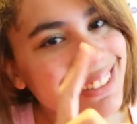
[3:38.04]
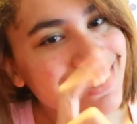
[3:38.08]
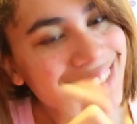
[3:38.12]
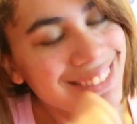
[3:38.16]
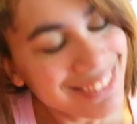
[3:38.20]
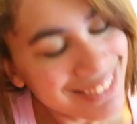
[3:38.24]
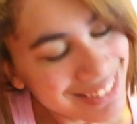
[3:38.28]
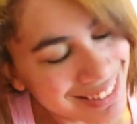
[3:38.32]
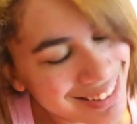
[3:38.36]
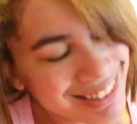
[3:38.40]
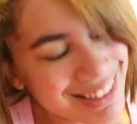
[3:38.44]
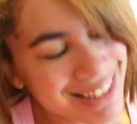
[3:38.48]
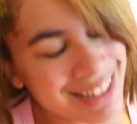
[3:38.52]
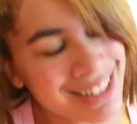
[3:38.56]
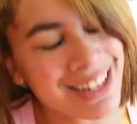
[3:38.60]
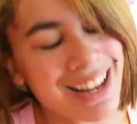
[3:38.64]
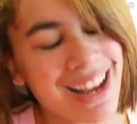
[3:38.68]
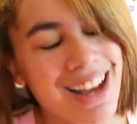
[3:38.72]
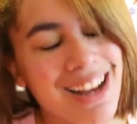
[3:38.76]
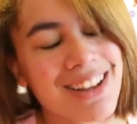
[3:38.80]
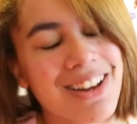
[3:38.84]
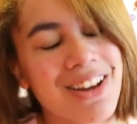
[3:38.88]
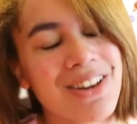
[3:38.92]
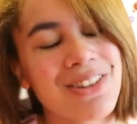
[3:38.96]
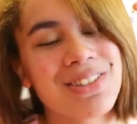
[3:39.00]
Rushian and
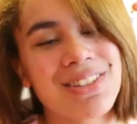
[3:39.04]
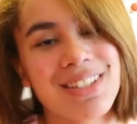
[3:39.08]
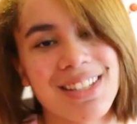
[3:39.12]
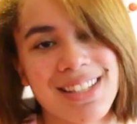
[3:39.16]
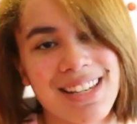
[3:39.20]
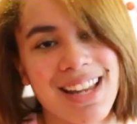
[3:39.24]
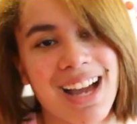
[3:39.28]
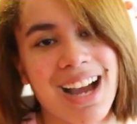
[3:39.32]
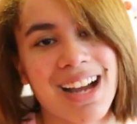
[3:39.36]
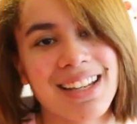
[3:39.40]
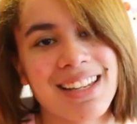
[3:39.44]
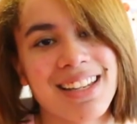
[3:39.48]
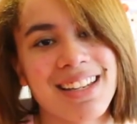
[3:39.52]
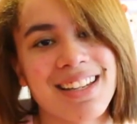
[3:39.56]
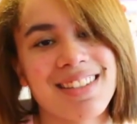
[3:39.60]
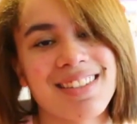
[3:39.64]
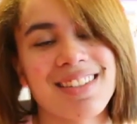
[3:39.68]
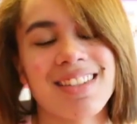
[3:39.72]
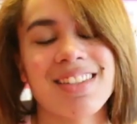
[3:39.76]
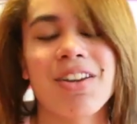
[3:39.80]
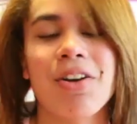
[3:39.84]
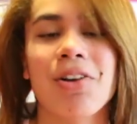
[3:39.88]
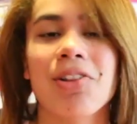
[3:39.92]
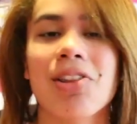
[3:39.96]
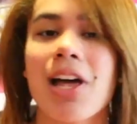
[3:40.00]
Akko did not kiss.
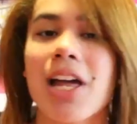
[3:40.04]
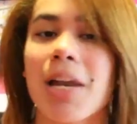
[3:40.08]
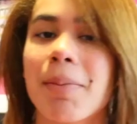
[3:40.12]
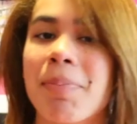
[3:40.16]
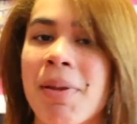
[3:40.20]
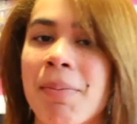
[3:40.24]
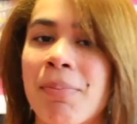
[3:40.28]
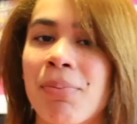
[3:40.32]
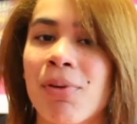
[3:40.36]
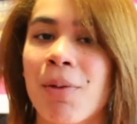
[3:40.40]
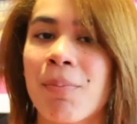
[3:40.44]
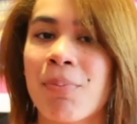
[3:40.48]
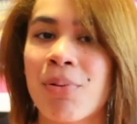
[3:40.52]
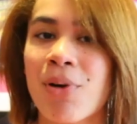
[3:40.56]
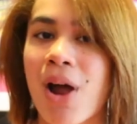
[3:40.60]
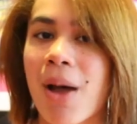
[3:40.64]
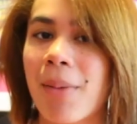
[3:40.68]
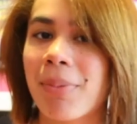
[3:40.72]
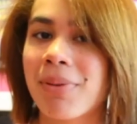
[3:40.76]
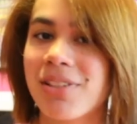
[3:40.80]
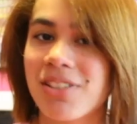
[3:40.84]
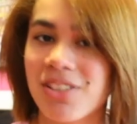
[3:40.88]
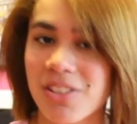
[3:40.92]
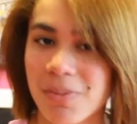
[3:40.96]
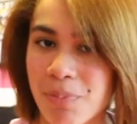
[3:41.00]
I know a lot of people are
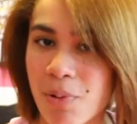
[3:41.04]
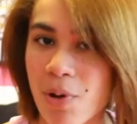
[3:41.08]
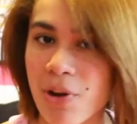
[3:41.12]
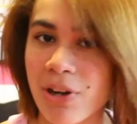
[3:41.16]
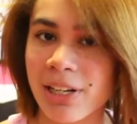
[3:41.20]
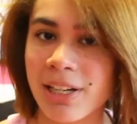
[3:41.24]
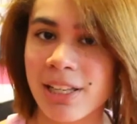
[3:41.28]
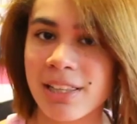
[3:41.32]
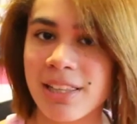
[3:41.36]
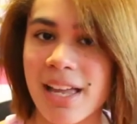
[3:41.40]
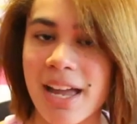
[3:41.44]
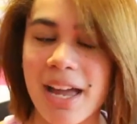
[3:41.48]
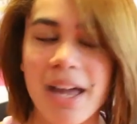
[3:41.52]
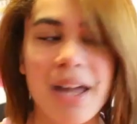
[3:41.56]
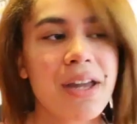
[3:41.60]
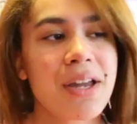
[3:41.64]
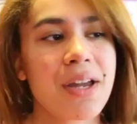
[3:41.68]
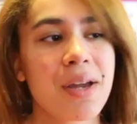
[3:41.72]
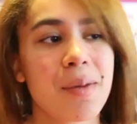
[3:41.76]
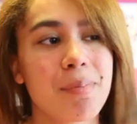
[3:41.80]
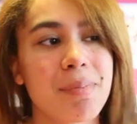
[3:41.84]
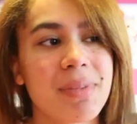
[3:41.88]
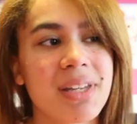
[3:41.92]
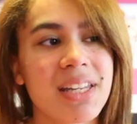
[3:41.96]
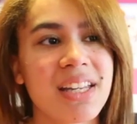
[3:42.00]
probably disappointed in that.
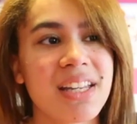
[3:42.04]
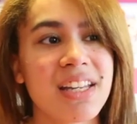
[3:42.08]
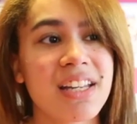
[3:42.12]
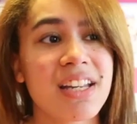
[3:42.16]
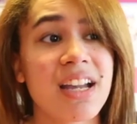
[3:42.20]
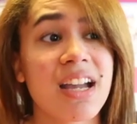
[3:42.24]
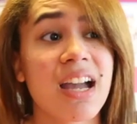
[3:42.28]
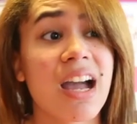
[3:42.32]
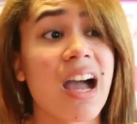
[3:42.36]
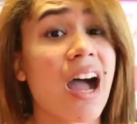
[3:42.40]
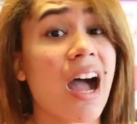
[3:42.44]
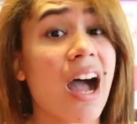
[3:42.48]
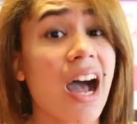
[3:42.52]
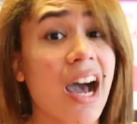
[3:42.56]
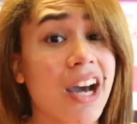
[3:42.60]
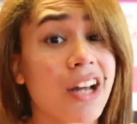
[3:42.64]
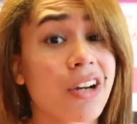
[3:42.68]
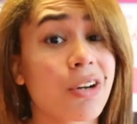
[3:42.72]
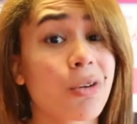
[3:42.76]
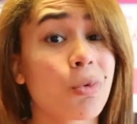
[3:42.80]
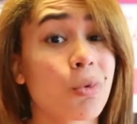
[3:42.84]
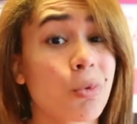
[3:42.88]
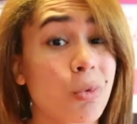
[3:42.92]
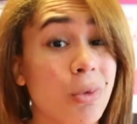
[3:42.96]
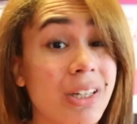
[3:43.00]
Me, I
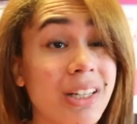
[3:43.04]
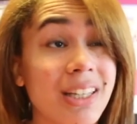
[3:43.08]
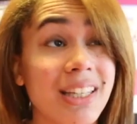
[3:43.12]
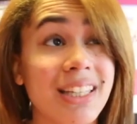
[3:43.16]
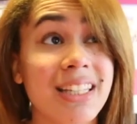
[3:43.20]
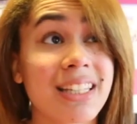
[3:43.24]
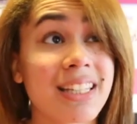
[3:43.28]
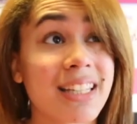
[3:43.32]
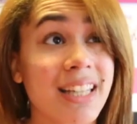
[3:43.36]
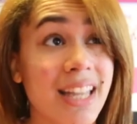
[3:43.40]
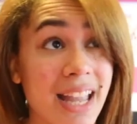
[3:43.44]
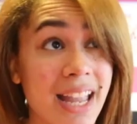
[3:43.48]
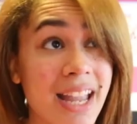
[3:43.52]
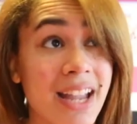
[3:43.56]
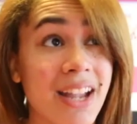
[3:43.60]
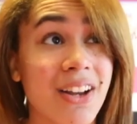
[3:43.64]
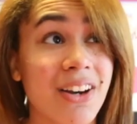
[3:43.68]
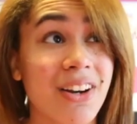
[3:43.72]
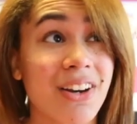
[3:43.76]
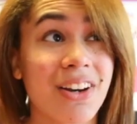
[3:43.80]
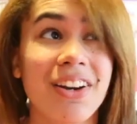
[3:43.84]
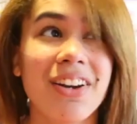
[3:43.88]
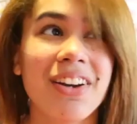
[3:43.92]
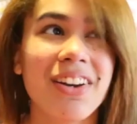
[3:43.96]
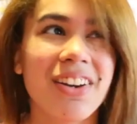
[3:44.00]
don't really
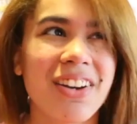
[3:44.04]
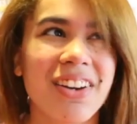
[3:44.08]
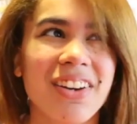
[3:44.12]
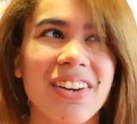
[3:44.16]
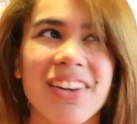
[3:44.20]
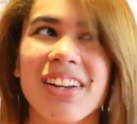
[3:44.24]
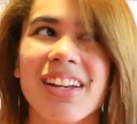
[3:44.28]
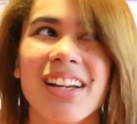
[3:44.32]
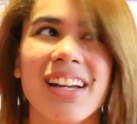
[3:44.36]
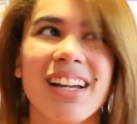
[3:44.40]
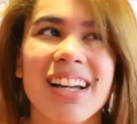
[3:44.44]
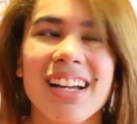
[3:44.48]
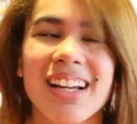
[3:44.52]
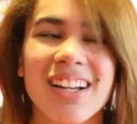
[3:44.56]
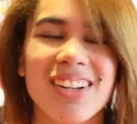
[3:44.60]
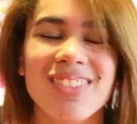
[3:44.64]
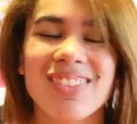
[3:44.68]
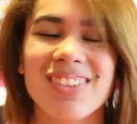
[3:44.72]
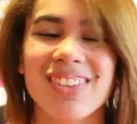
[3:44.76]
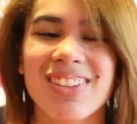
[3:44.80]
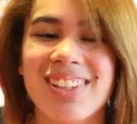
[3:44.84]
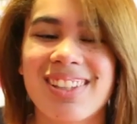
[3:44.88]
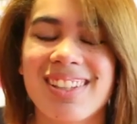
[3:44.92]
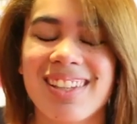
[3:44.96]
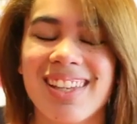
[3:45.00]
care,
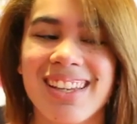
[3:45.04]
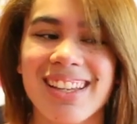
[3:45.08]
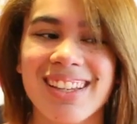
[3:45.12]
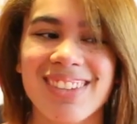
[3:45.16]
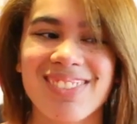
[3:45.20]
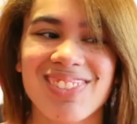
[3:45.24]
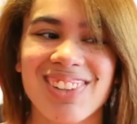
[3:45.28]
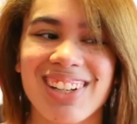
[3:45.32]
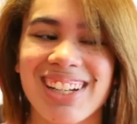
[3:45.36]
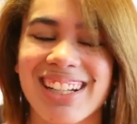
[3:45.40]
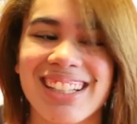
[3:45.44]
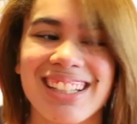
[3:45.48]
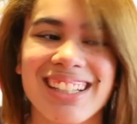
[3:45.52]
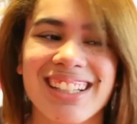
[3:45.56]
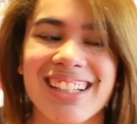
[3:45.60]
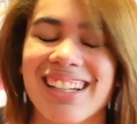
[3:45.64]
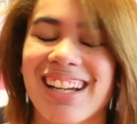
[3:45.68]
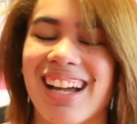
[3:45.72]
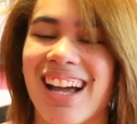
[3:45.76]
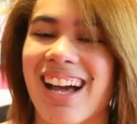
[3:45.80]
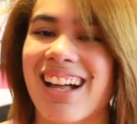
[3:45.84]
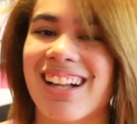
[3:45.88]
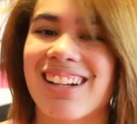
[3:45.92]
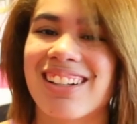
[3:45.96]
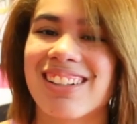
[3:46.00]
but
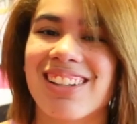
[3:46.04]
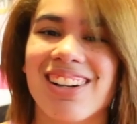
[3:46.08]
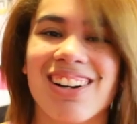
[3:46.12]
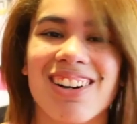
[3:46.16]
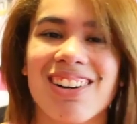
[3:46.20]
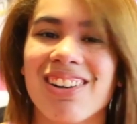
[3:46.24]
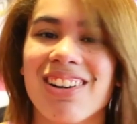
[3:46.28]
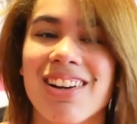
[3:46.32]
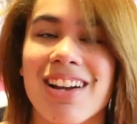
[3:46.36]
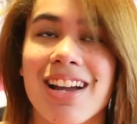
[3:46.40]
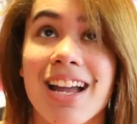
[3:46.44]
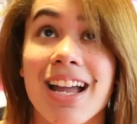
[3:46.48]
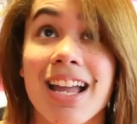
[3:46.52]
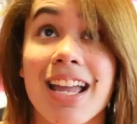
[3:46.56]
I don't know.